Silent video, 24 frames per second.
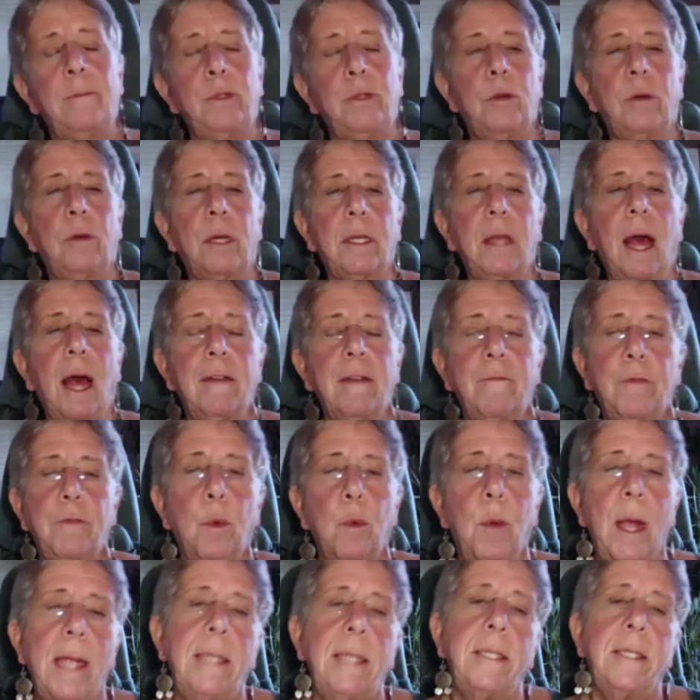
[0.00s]
or a lot of the
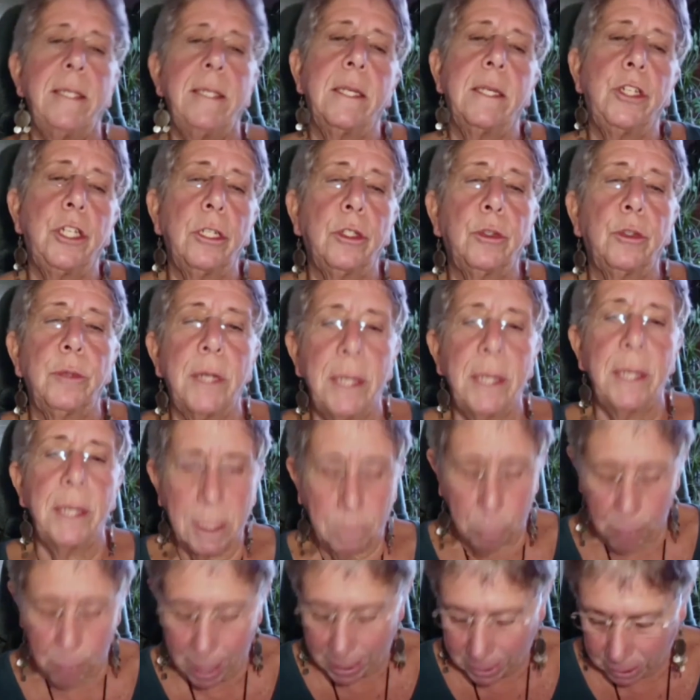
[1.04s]
ways that children
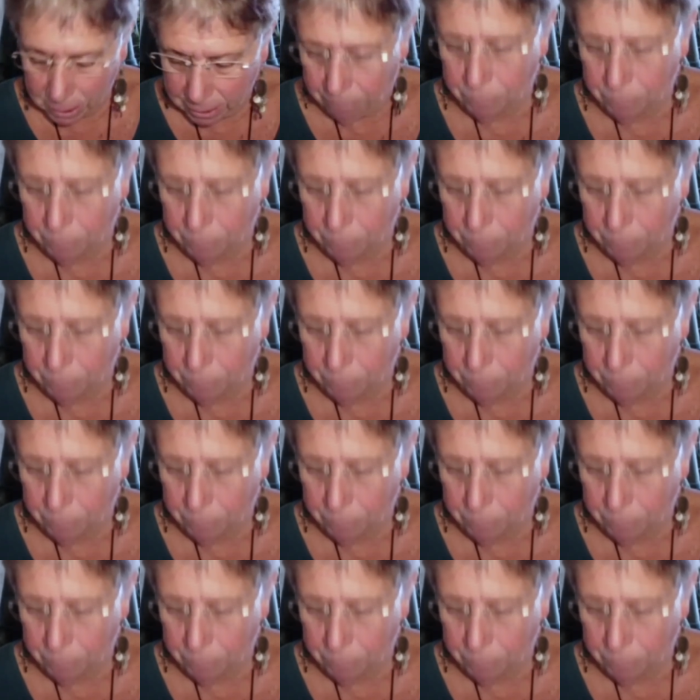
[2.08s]
express